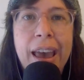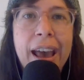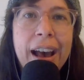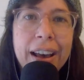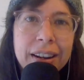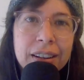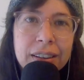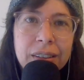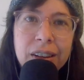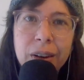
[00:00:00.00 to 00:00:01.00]

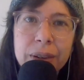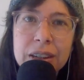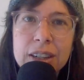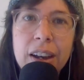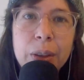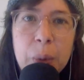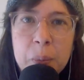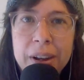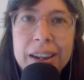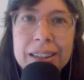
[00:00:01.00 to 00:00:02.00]
add going to other
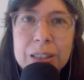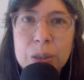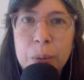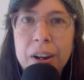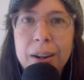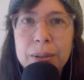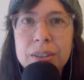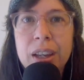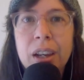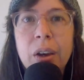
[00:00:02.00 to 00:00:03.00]
mics is when I was
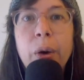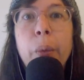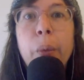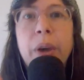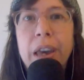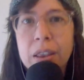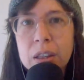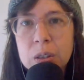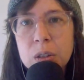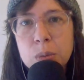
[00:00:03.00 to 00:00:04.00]
like, oh, okay,
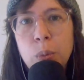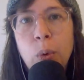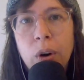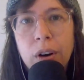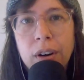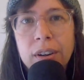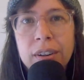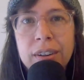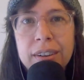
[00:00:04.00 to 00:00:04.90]
this is more